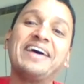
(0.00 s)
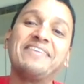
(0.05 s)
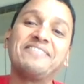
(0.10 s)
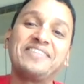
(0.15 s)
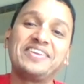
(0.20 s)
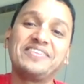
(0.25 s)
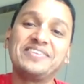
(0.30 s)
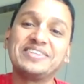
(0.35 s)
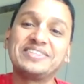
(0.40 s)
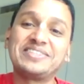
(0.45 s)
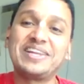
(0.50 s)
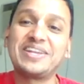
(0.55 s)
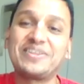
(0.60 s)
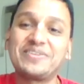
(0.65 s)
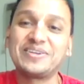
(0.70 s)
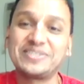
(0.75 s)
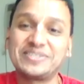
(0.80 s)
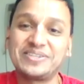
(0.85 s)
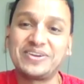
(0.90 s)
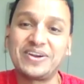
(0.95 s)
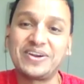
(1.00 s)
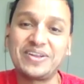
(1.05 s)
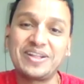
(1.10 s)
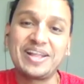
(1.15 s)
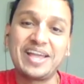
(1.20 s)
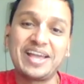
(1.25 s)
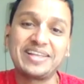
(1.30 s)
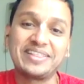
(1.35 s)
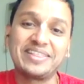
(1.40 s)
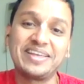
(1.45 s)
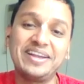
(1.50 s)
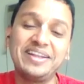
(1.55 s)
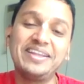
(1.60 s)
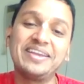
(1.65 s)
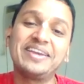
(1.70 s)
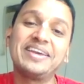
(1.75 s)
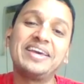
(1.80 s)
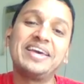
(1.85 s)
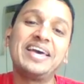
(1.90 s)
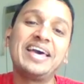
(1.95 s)
Previously it was not like that.
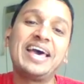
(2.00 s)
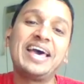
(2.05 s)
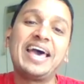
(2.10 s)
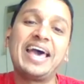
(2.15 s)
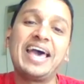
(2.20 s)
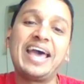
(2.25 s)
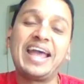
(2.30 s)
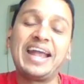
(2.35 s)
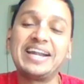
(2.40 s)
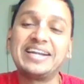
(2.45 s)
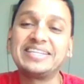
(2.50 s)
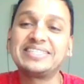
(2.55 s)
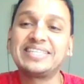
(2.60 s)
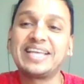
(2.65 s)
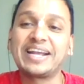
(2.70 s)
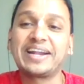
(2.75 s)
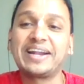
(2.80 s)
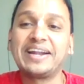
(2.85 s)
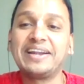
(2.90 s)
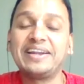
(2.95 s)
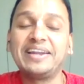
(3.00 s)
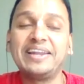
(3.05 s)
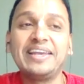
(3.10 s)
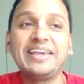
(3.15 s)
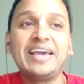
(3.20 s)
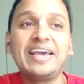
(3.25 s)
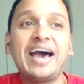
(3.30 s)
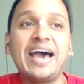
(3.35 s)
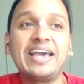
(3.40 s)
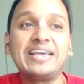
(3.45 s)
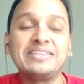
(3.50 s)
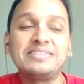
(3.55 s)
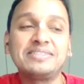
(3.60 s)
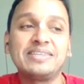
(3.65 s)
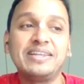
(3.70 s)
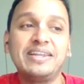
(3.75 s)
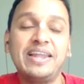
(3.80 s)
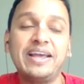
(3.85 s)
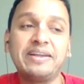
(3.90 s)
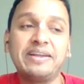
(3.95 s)
And secondly, I
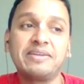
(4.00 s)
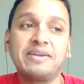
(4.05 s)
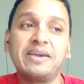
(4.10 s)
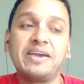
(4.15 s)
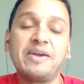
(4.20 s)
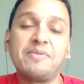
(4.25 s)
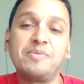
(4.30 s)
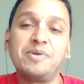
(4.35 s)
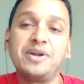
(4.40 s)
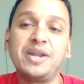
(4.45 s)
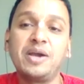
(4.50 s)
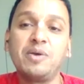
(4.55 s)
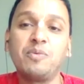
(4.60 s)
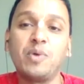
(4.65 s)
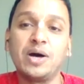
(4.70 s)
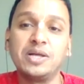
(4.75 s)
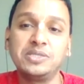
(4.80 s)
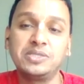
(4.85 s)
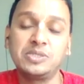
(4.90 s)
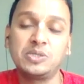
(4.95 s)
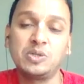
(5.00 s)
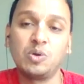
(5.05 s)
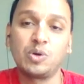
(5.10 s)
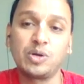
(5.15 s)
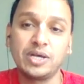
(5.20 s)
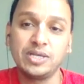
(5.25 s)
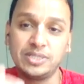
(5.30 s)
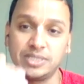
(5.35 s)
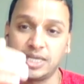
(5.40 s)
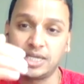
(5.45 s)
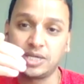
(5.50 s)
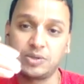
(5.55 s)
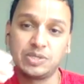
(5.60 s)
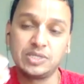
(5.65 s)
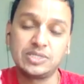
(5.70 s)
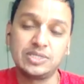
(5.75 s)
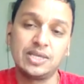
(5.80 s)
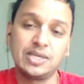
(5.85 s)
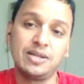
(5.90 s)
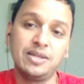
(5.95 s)
select every day one sloka
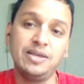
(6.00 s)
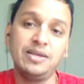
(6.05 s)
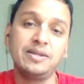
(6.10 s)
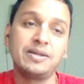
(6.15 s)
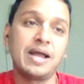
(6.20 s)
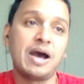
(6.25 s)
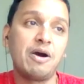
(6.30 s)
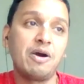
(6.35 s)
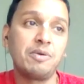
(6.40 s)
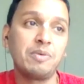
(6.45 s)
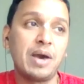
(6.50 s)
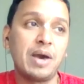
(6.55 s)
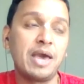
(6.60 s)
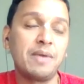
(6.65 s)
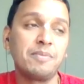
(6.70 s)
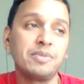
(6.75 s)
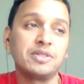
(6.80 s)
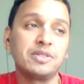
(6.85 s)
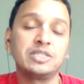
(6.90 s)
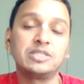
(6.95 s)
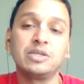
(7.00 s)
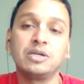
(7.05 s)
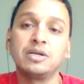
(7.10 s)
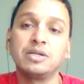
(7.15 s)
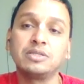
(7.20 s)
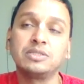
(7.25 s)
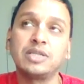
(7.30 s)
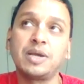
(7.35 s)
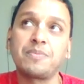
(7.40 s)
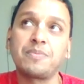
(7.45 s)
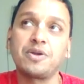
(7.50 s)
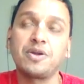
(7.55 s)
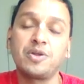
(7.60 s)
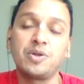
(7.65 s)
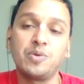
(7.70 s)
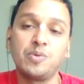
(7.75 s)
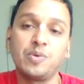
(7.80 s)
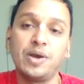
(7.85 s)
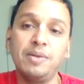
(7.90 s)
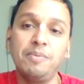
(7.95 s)
sequentially. Now I'm in the chapter
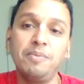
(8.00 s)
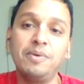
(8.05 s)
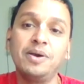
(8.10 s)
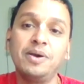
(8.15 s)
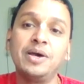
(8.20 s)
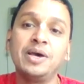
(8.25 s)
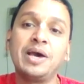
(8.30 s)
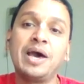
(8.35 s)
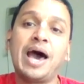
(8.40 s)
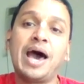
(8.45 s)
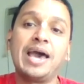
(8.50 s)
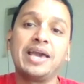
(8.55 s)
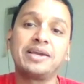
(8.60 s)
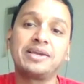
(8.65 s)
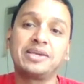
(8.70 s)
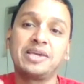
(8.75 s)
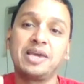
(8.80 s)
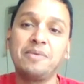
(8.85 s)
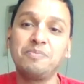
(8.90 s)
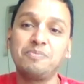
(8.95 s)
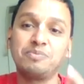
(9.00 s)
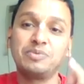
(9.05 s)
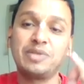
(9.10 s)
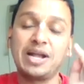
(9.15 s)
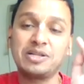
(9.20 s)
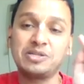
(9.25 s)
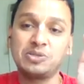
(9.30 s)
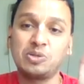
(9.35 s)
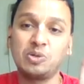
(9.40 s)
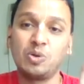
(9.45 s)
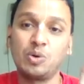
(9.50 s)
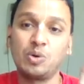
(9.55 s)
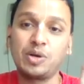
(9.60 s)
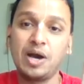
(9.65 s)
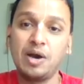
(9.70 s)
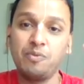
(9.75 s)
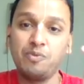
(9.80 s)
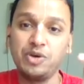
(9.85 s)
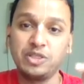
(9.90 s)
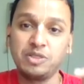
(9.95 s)
12. I keep that
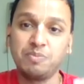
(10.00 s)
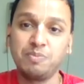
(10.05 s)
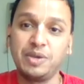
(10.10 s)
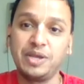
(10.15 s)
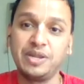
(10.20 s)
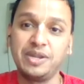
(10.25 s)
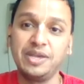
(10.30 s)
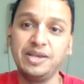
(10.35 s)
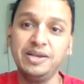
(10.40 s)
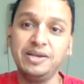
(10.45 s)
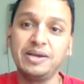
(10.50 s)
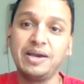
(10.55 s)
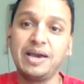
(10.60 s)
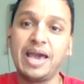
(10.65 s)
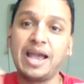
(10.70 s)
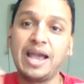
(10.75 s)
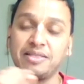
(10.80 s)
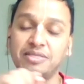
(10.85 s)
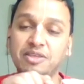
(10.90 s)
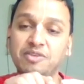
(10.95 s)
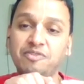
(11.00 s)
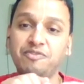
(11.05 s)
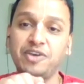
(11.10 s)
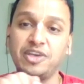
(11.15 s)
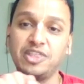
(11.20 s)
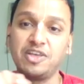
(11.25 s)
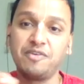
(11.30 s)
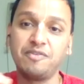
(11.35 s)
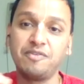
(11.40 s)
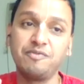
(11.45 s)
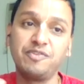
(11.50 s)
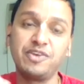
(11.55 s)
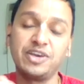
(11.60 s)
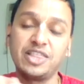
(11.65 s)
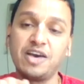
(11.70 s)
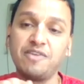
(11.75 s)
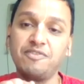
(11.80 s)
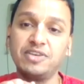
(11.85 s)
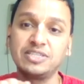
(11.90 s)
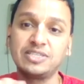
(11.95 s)
sloka with meaning and the
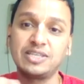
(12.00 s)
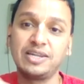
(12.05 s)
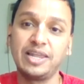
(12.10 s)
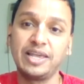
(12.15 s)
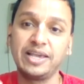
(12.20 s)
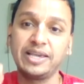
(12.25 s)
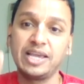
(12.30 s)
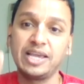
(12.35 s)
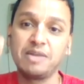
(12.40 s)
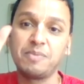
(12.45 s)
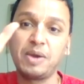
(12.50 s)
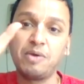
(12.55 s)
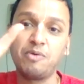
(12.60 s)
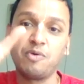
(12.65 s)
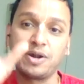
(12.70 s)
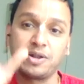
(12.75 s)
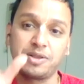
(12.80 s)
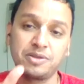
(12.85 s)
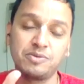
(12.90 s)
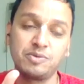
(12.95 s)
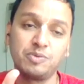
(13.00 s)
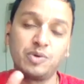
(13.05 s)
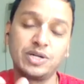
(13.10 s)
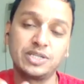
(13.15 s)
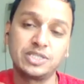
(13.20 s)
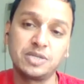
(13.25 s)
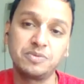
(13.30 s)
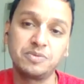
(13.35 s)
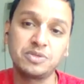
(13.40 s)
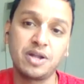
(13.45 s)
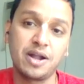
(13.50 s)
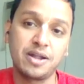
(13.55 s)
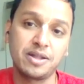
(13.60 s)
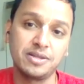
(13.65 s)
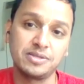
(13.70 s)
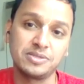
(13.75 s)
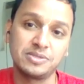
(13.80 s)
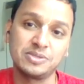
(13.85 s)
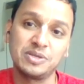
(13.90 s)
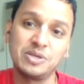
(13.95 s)
Vedavyas link in my WhatsApp
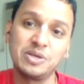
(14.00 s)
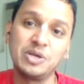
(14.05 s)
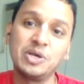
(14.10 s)
status.